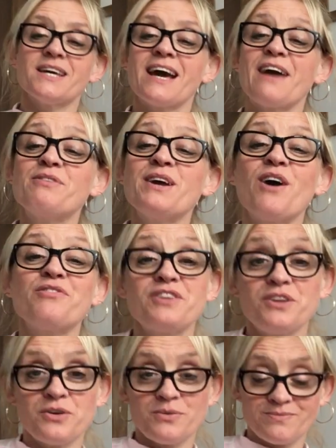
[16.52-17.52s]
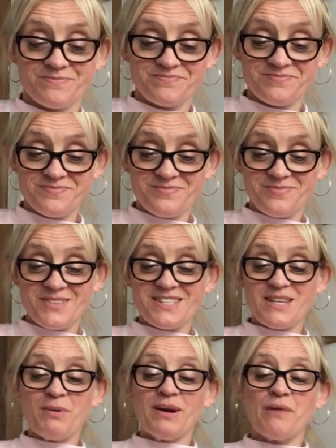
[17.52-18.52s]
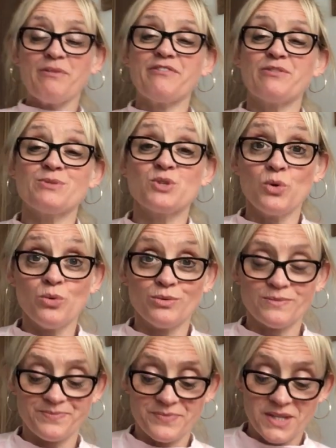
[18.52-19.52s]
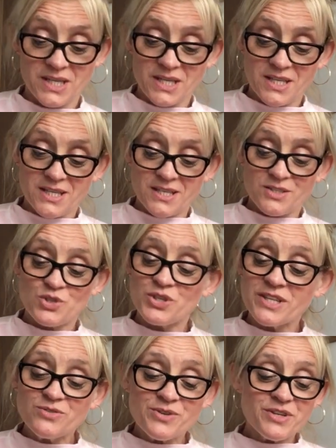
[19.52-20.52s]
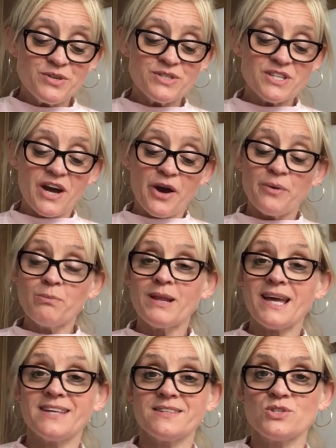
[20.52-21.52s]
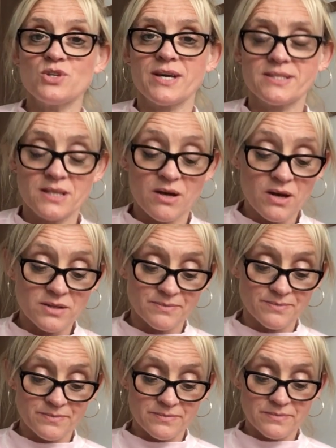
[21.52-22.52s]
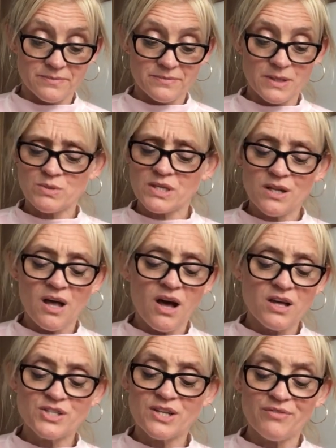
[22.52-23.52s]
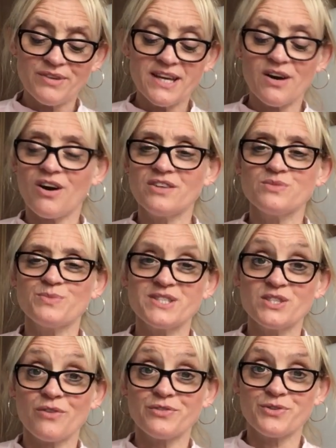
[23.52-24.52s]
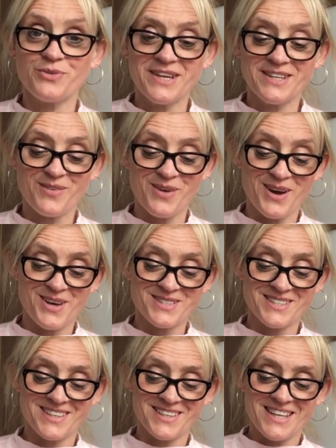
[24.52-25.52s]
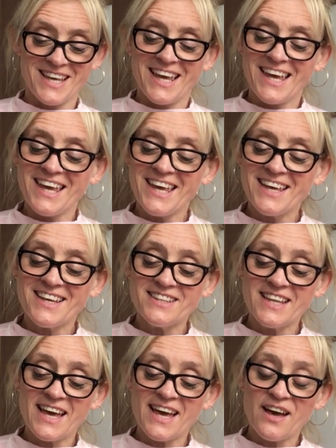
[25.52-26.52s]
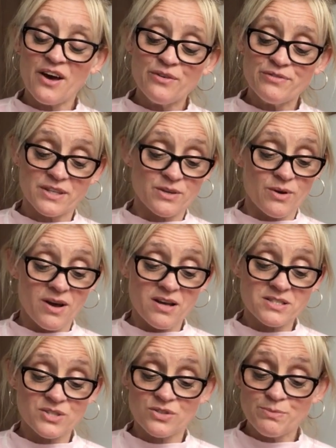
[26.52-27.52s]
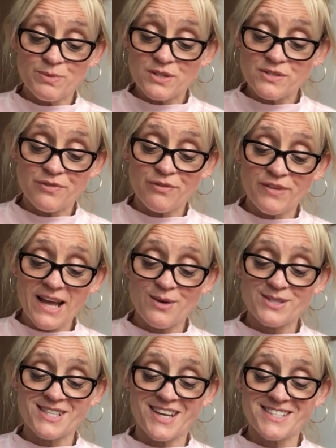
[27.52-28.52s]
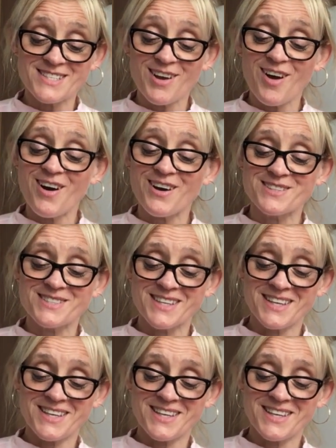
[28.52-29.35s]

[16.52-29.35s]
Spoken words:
Every afternoon, as they were coming from school, the children used to go and play in the giant's garden. It was a large, lovely garden with soft green grass. Here and there over the grass stood beautiful flowers like stars,